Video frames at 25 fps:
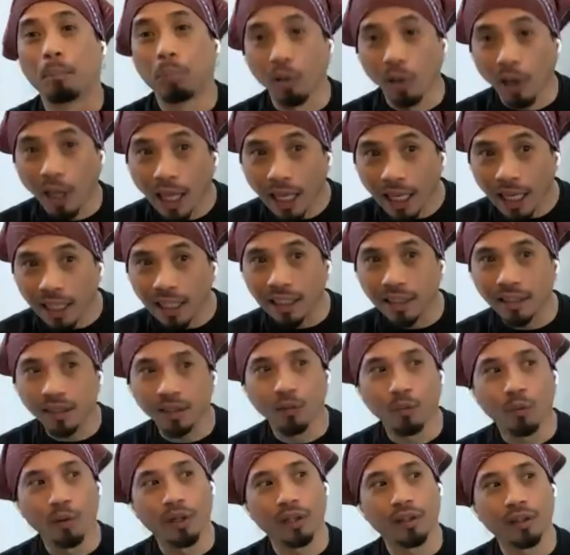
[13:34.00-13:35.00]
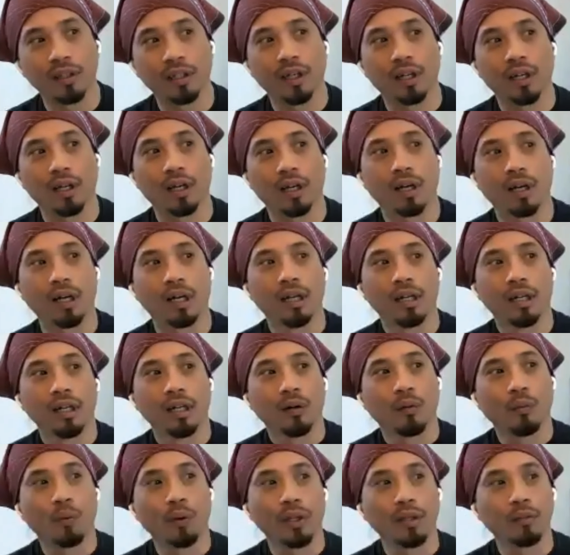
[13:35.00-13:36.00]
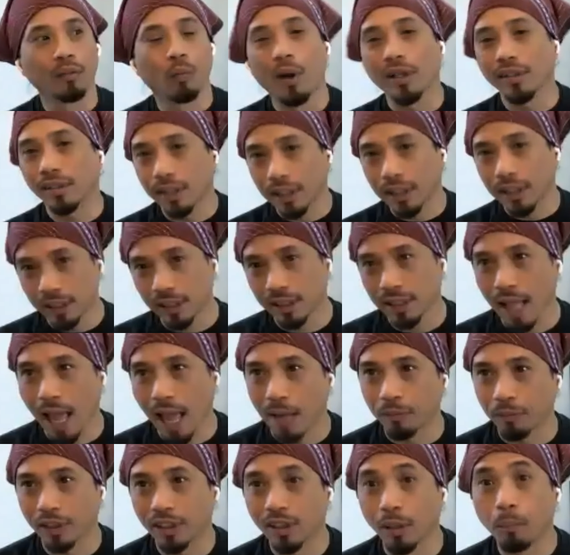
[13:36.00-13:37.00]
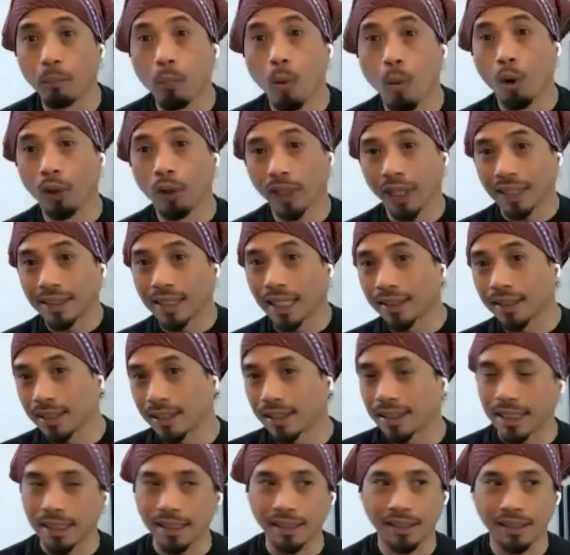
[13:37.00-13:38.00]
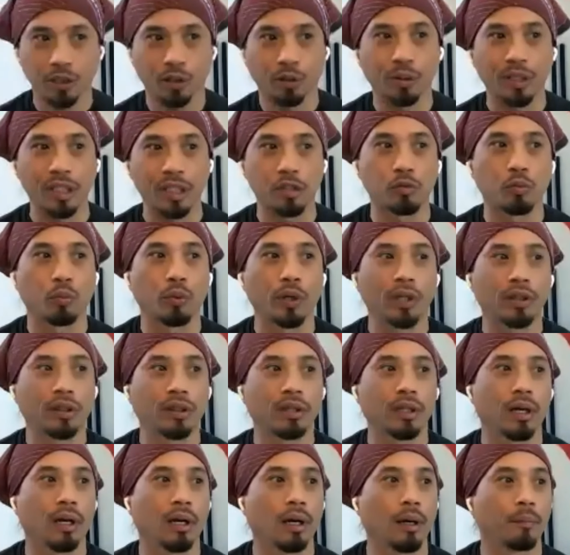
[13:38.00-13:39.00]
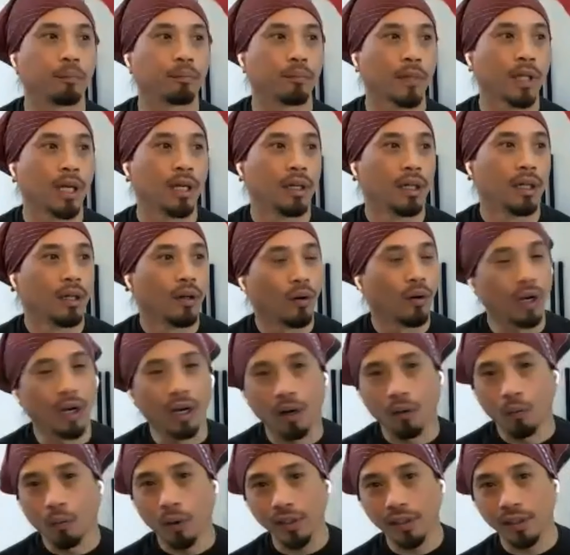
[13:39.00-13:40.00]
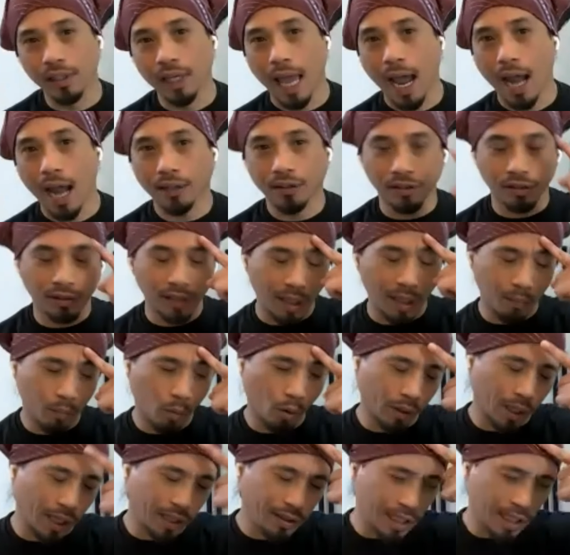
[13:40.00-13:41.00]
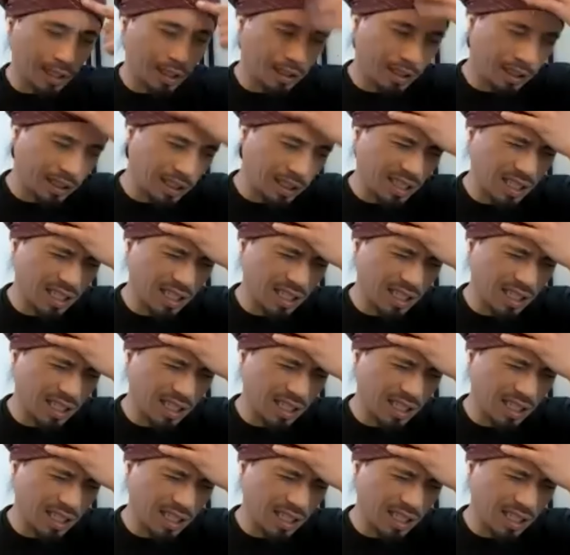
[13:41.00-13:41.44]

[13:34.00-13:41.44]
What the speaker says: Blade with Wesley Snipes. The Bourne Identity series with what's the actor's name? Bourne Identity.